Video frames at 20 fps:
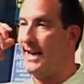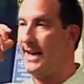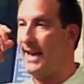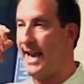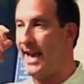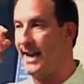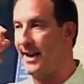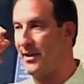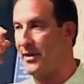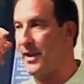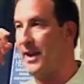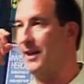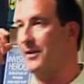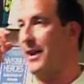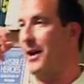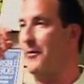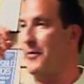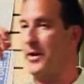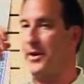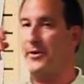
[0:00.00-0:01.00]
And, and think
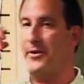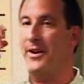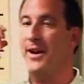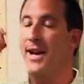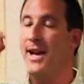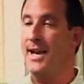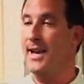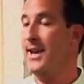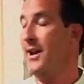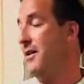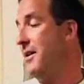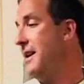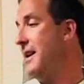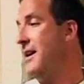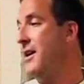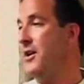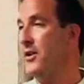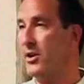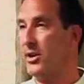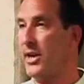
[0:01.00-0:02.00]
that we were, you know,
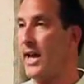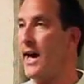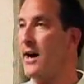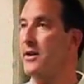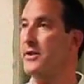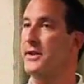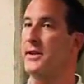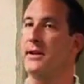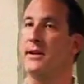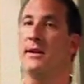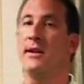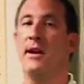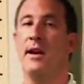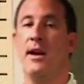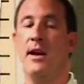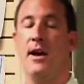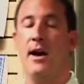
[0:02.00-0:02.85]
100,000